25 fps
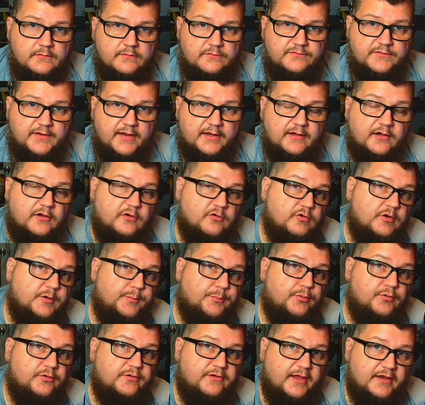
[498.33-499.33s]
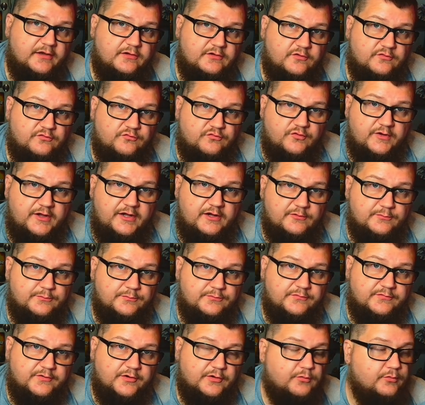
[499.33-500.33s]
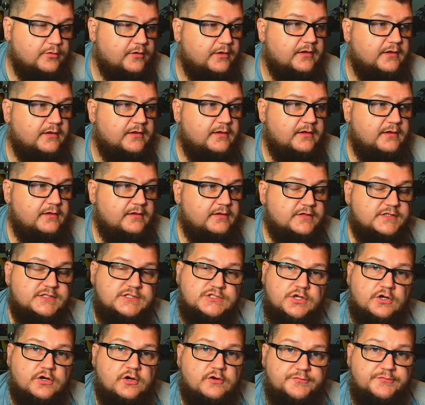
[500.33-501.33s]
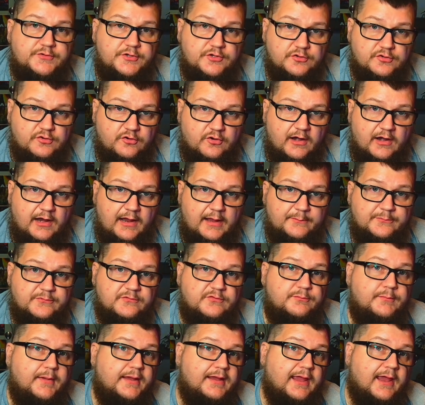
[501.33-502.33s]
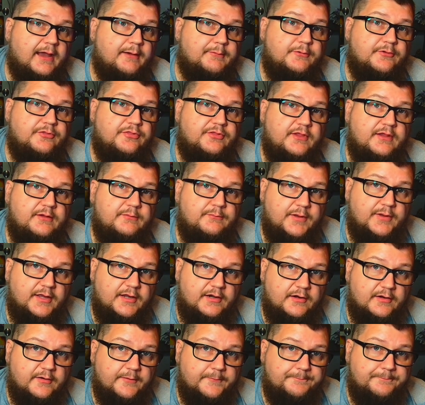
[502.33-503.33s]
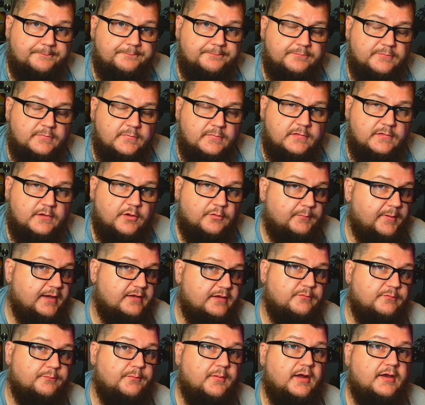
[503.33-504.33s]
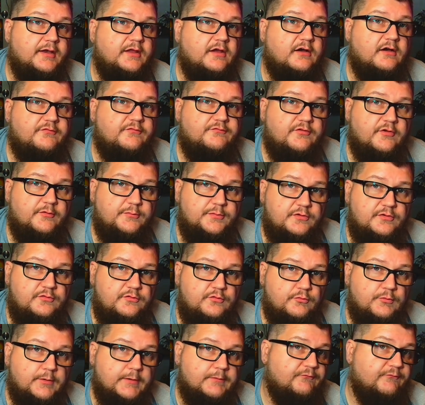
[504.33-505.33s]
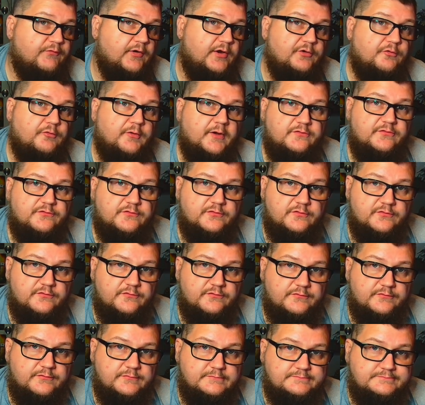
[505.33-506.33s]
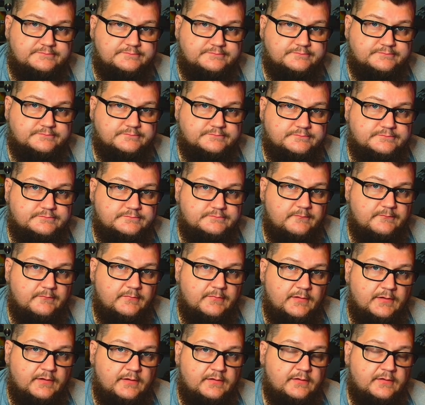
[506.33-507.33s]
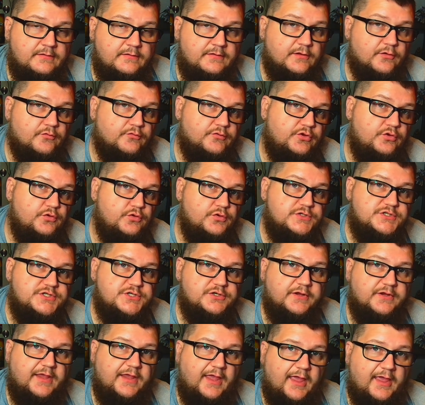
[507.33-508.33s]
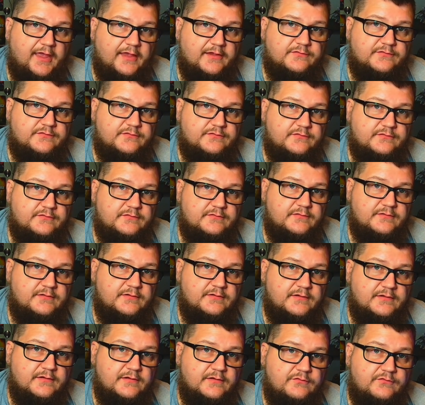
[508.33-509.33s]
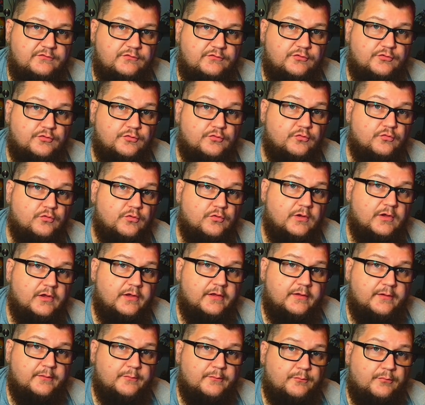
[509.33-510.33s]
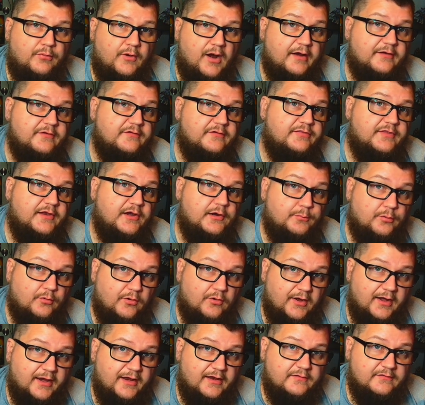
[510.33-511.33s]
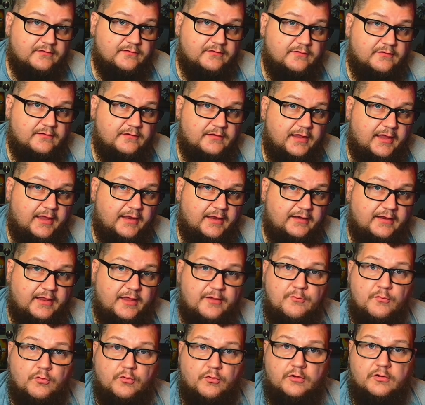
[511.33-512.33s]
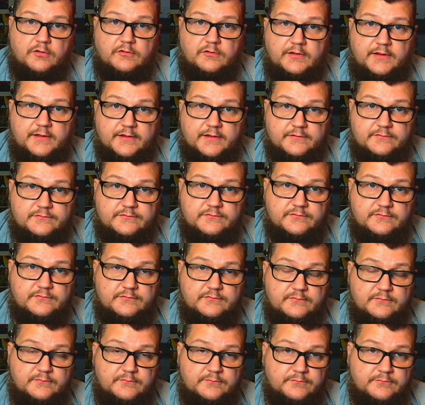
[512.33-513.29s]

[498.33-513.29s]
saying they're going to protect your freedoms. They're going to solve your crimes and make everything better. They'll make the money off of you doing fundraisers. They'll use your case to broaden their brand and get more clicks.